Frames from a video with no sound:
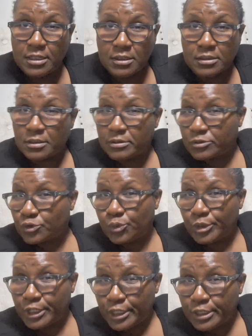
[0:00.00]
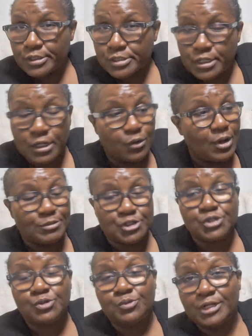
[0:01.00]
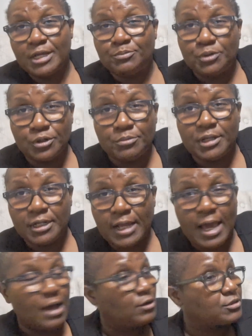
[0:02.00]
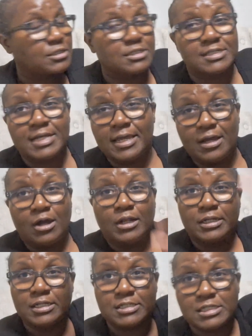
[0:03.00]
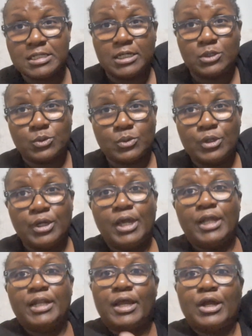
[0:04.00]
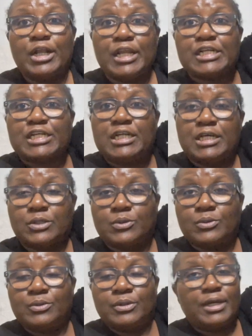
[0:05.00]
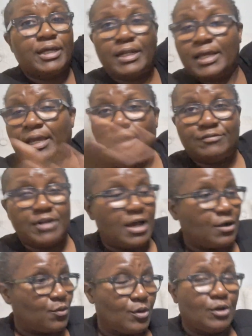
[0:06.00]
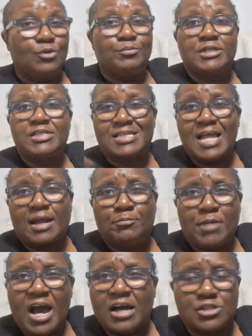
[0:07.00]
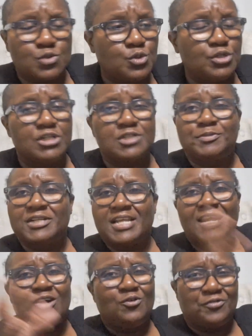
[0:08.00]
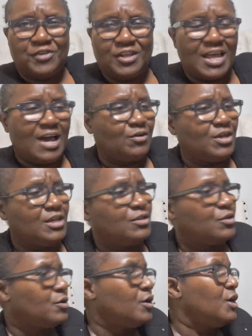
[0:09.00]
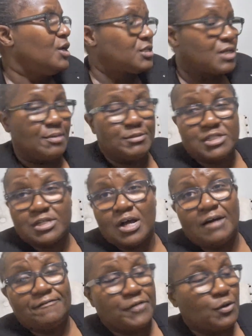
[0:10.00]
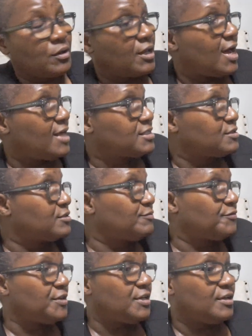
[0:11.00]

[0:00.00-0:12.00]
looked 20 years ago. I'm sure when they put them in the house, cause they are this little. They're this little and they have not grown, but it's like boxwoods, but they don't fill out either. So I'm gonna start fertilizing them,